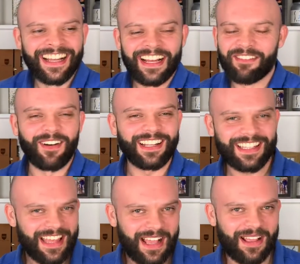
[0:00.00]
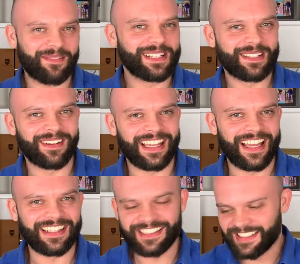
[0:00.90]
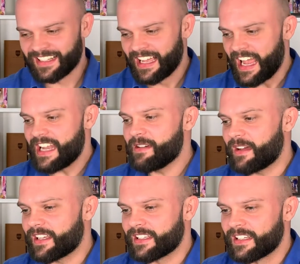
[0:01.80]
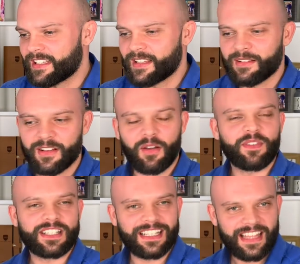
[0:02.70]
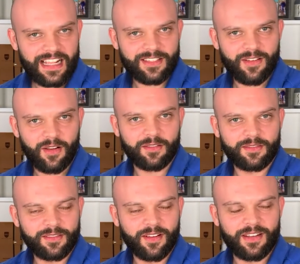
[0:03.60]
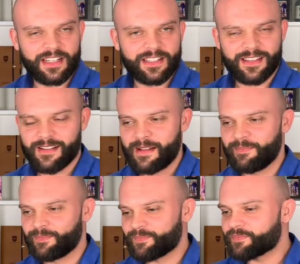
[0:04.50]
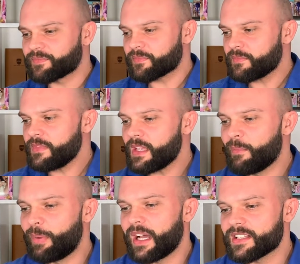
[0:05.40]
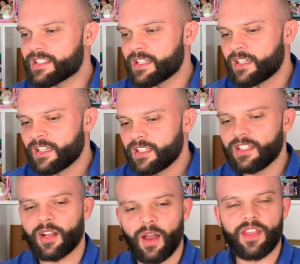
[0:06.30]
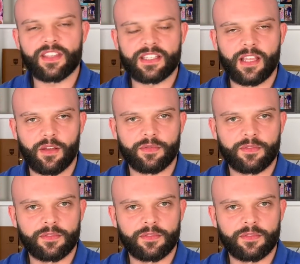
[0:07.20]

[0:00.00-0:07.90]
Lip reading: Why did that come into my head? Anyway, obviously that's not on Instagram. But, you know, other stuff.